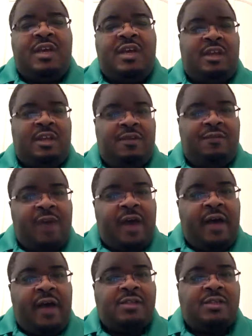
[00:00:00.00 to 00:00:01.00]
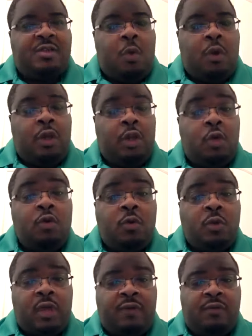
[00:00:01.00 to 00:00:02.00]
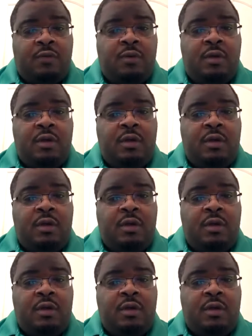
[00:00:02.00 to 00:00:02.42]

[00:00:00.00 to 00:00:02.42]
and your Fox on a local level.